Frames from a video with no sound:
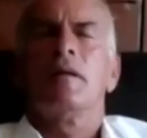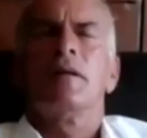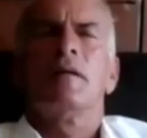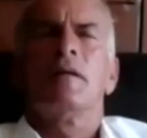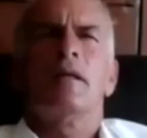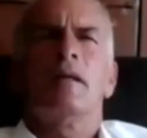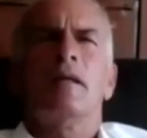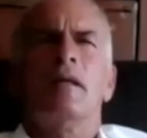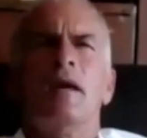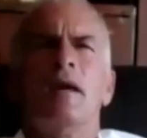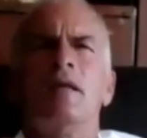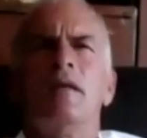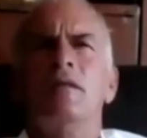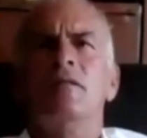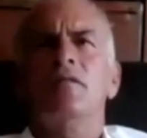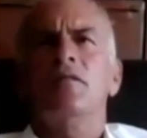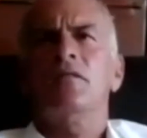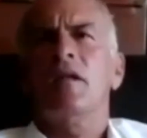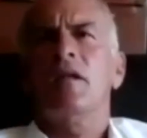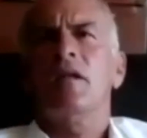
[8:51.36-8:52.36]
to get
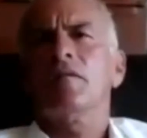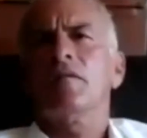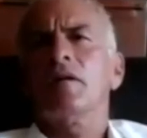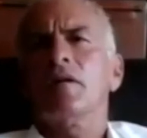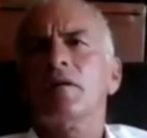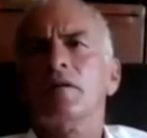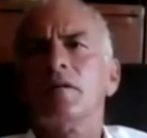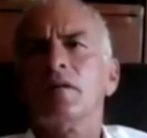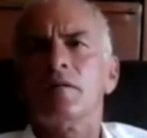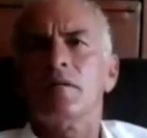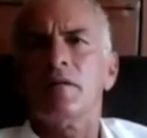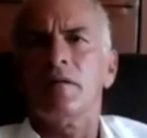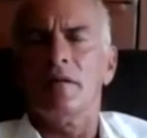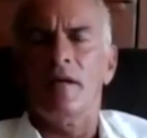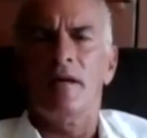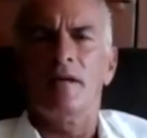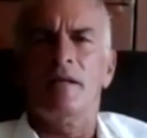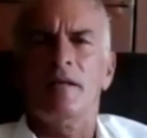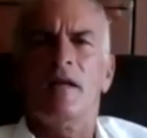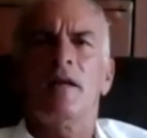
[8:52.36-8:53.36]
hysterical, to
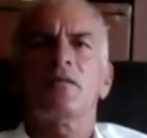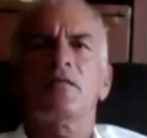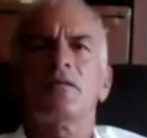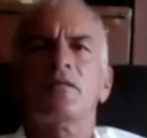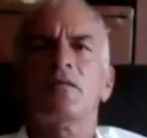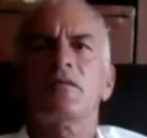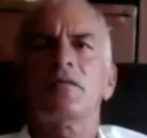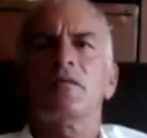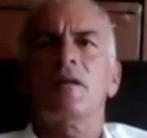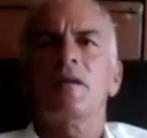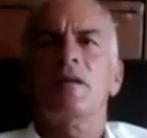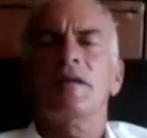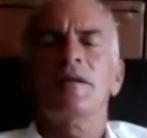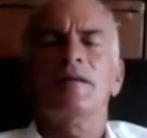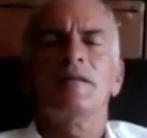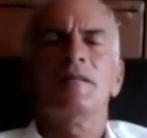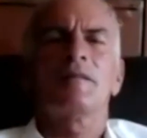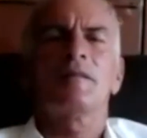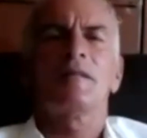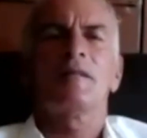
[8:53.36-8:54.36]
get
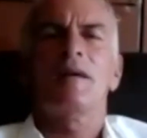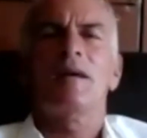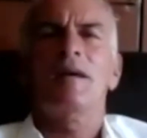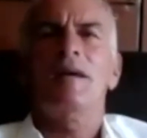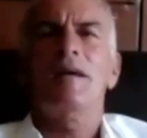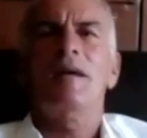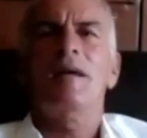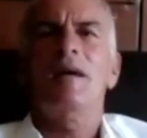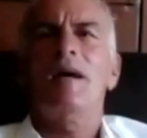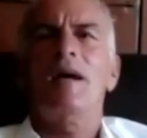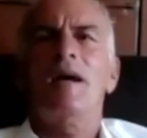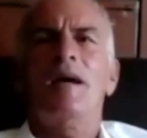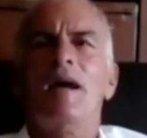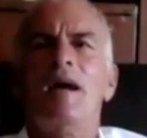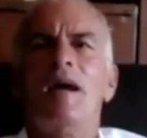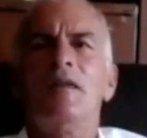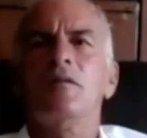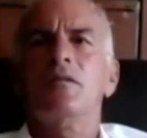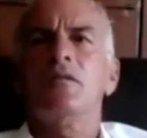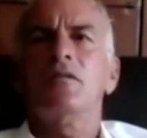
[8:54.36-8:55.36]
exercised,
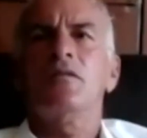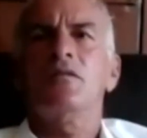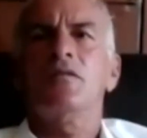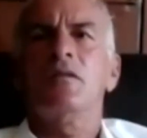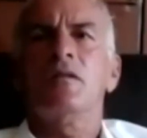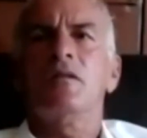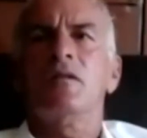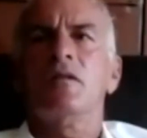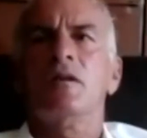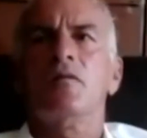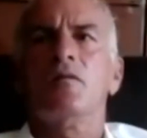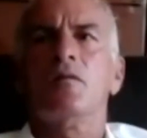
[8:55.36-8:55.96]
I, I don't see it at